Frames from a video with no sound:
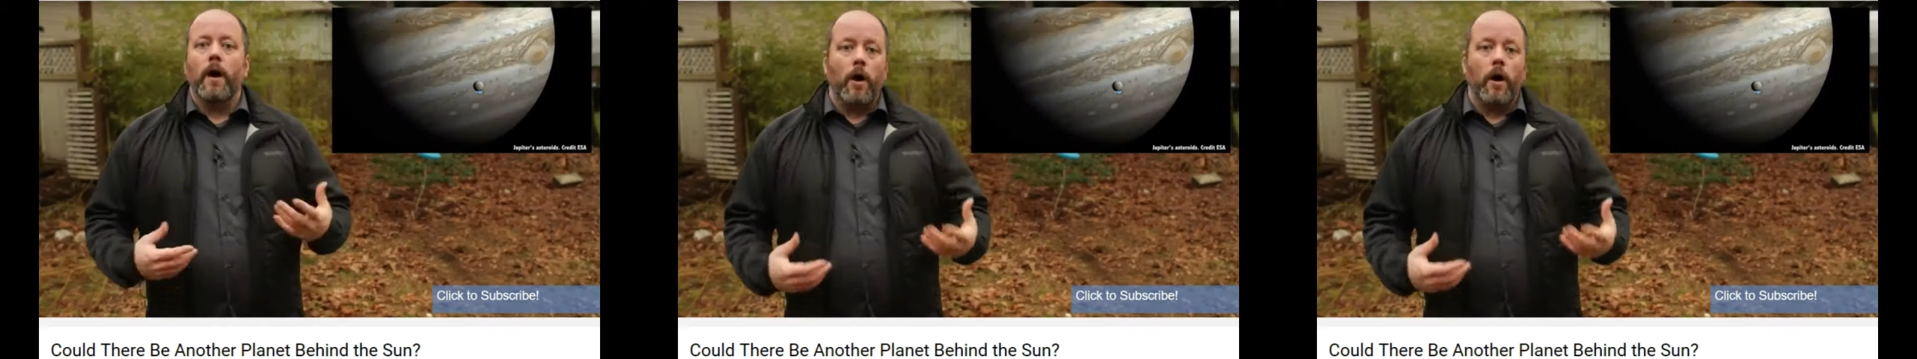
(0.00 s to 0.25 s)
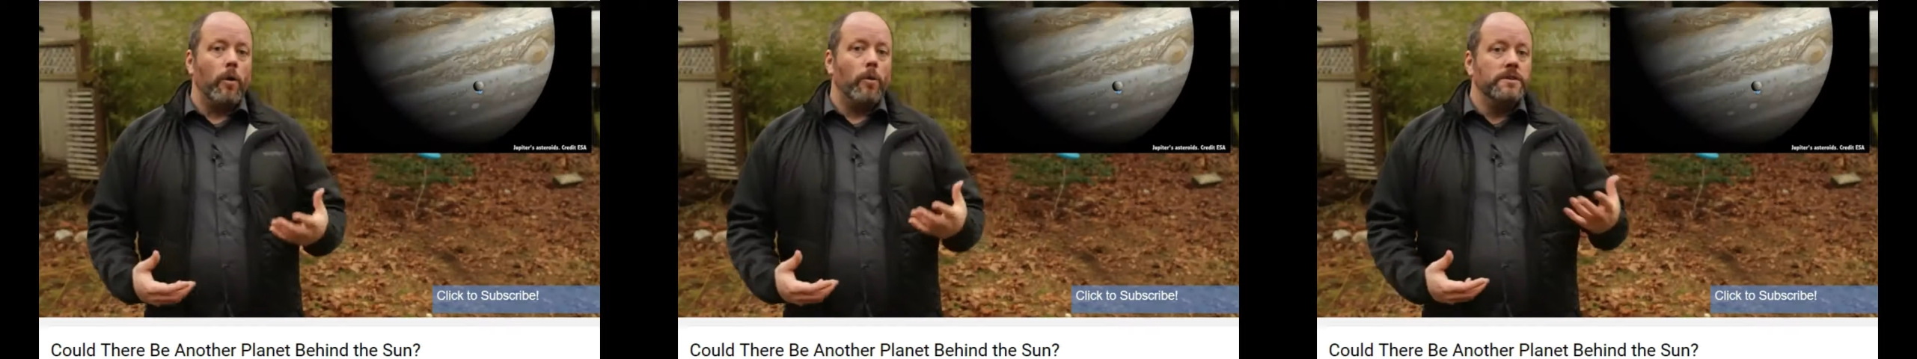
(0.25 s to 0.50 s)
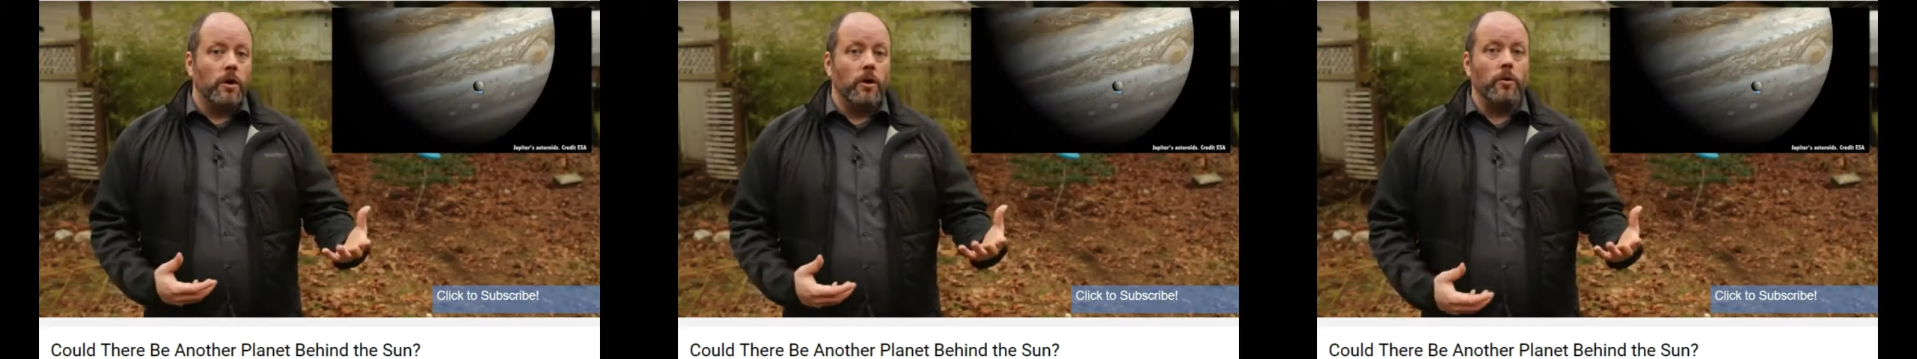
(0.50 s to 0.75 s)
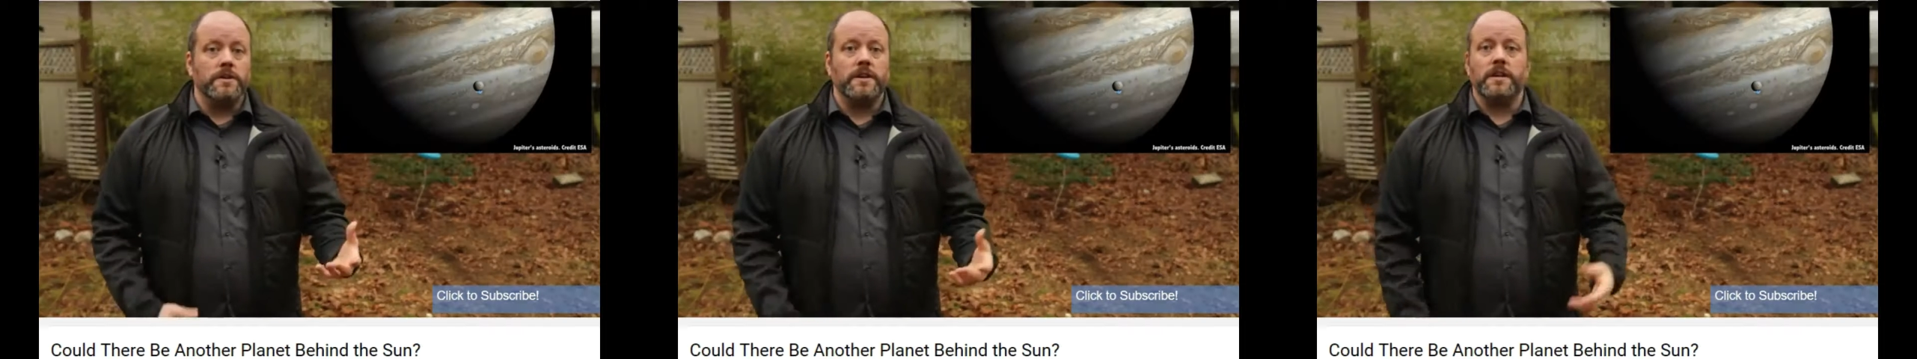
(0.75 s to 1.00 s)
always
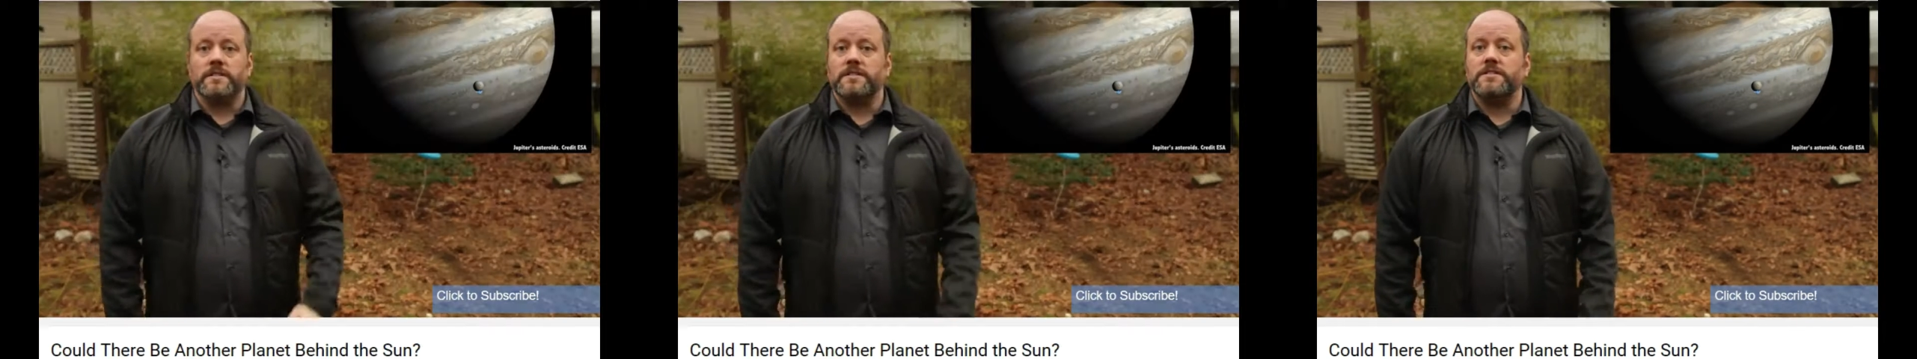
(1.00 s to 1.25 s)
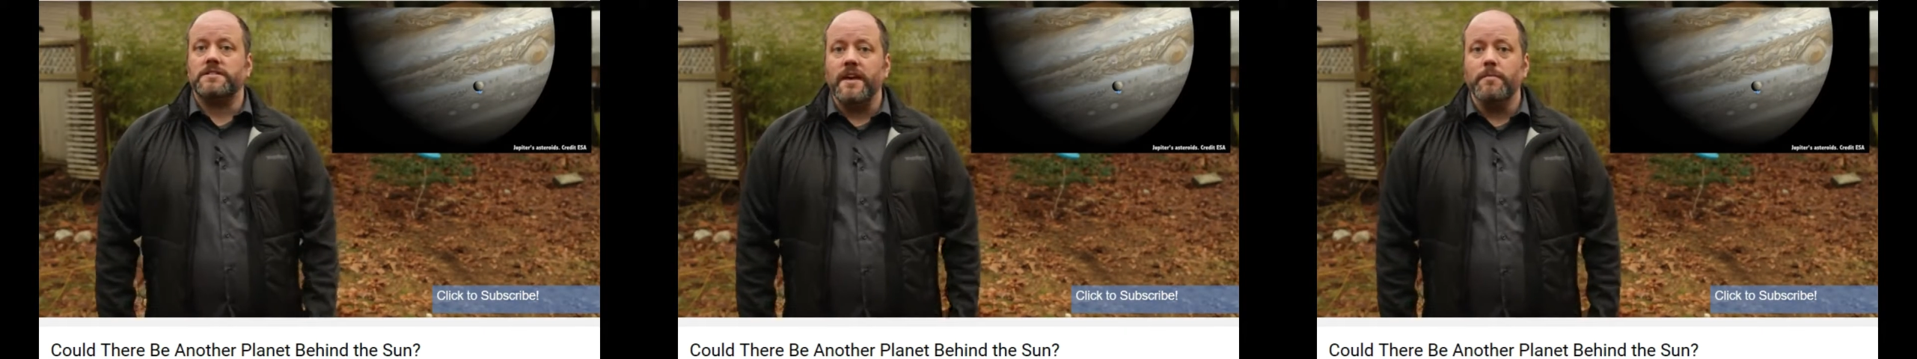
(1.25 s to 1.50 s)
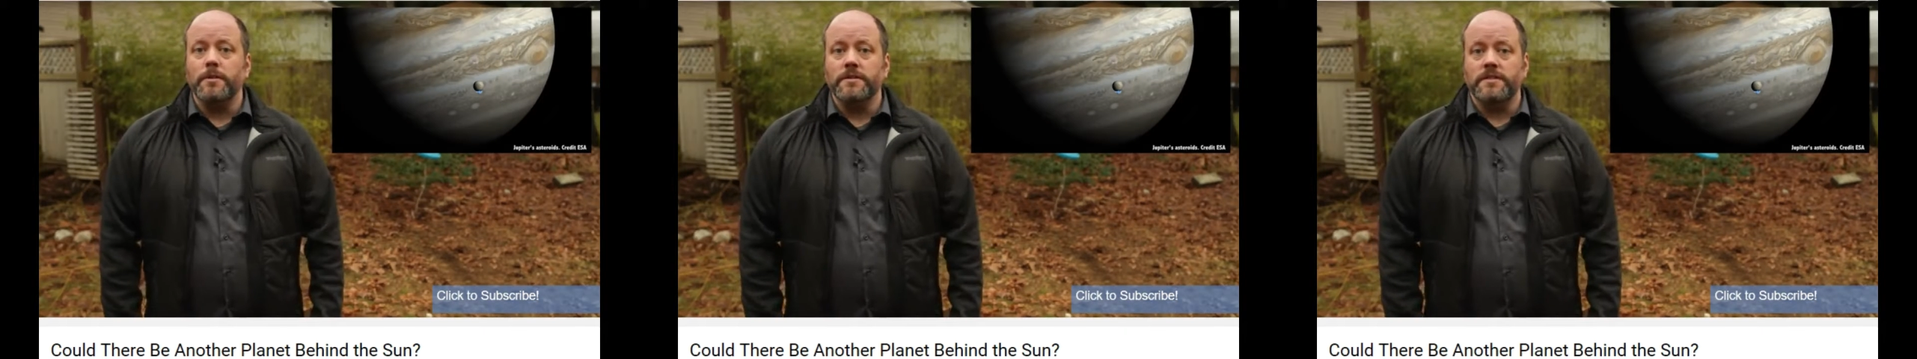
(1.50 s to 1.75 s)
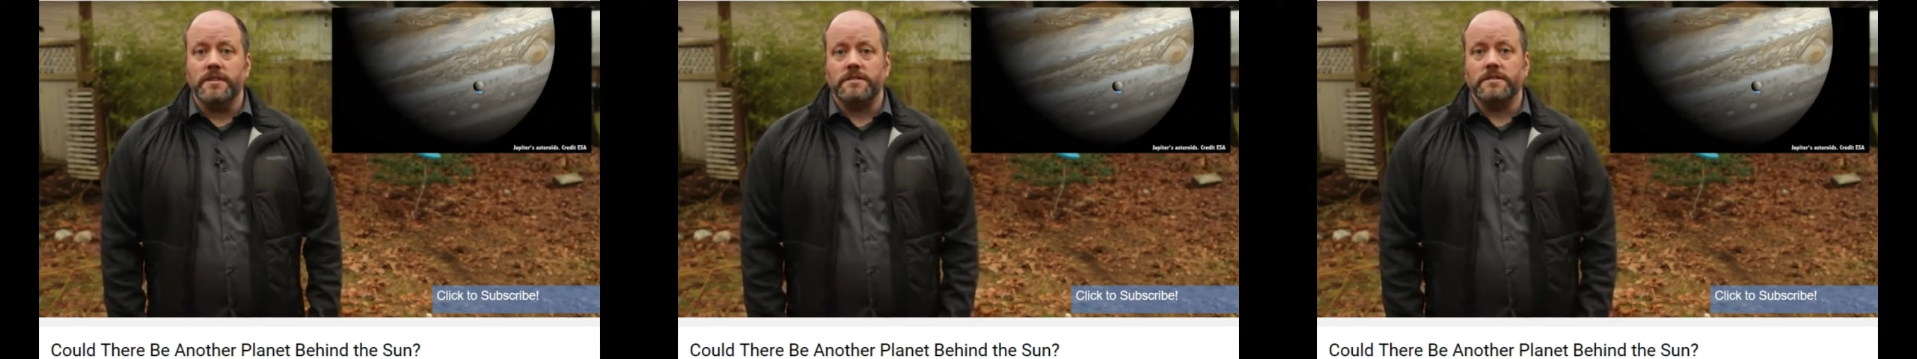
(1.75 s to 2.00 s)
holding at a stable
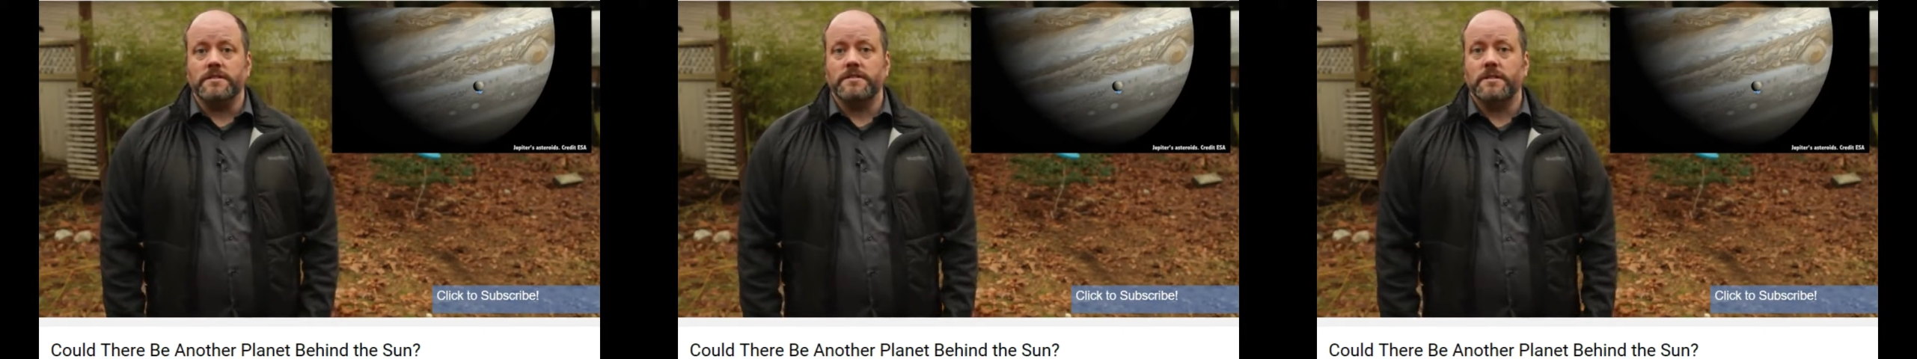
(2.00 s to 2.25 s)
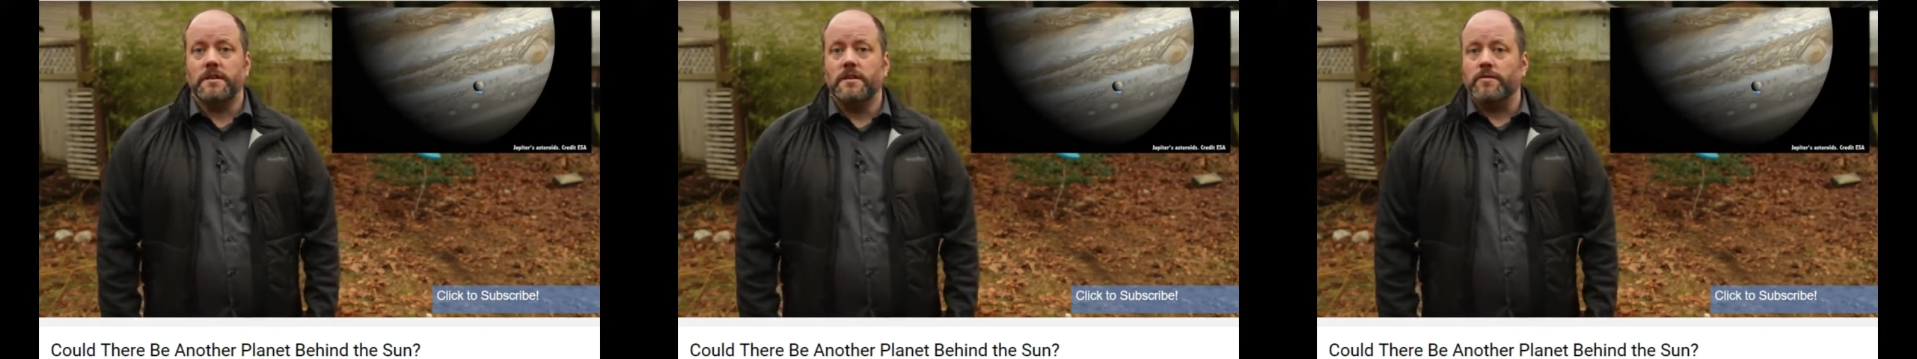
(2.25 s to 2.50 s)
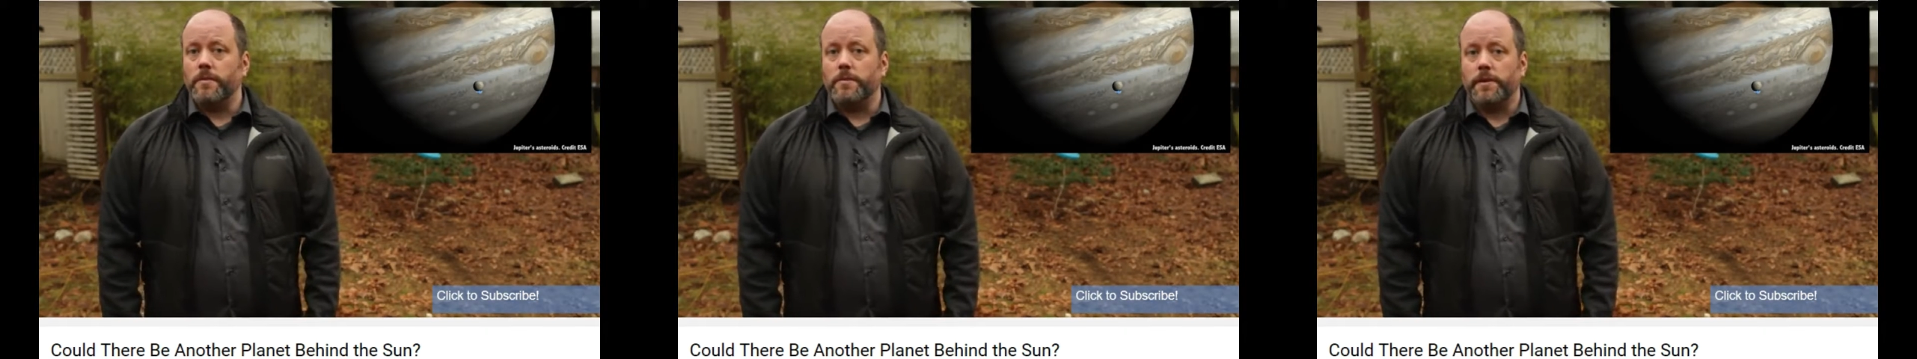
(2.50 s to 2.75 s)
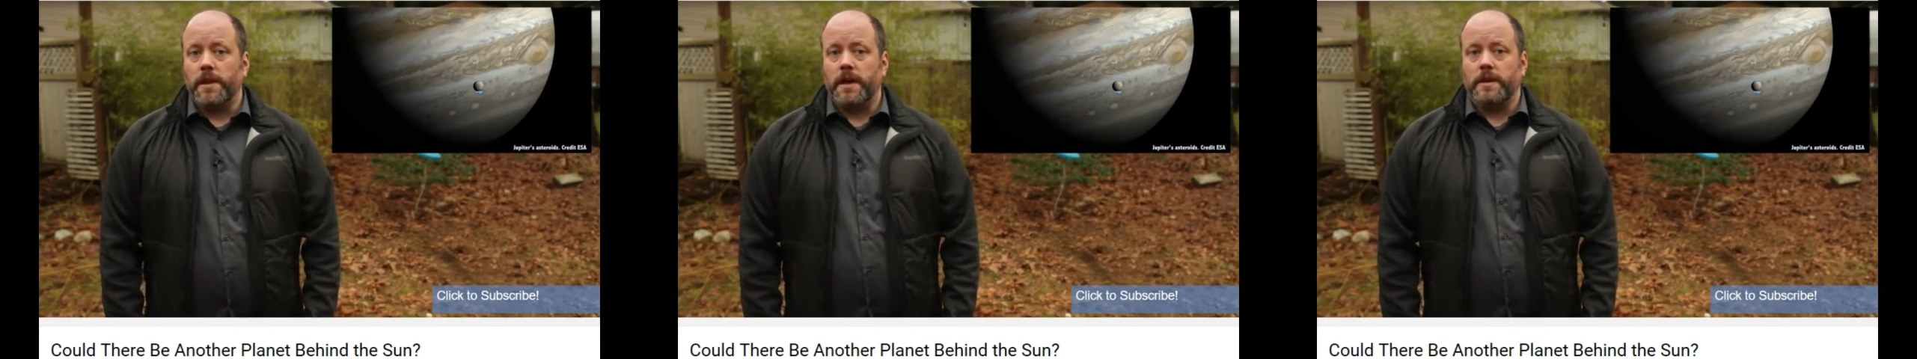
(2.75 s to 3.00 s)
distance from the
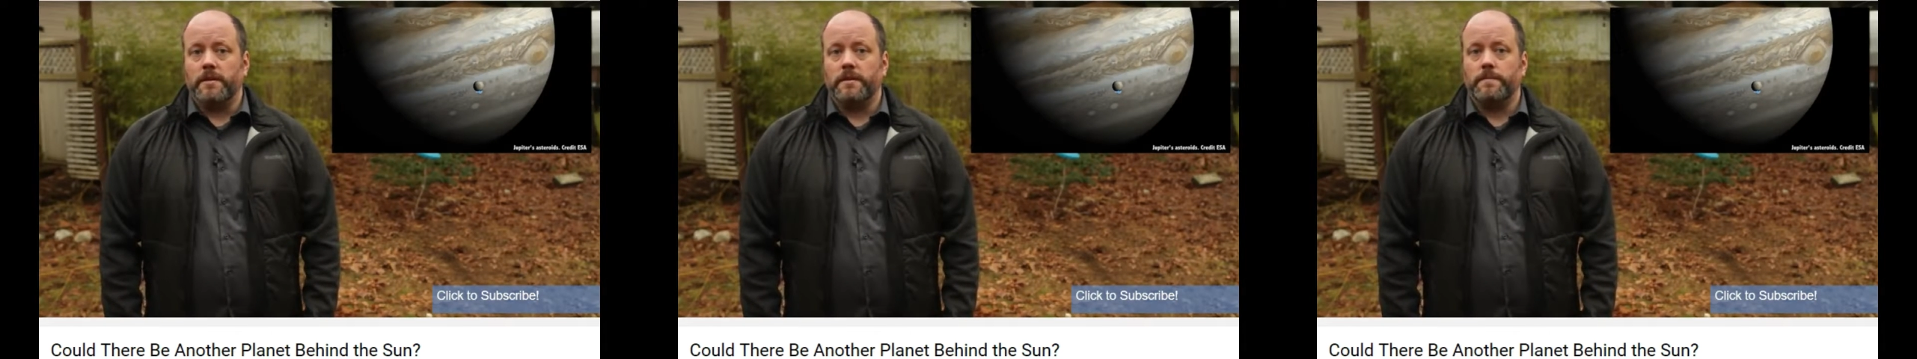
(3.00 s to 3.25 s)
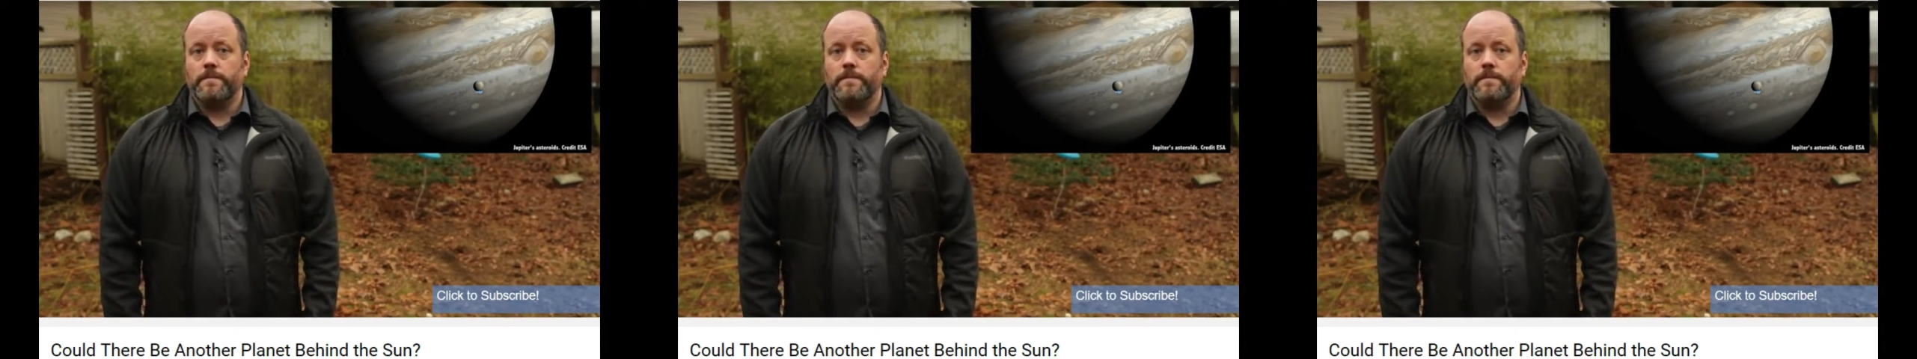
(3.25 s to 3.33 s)
planet.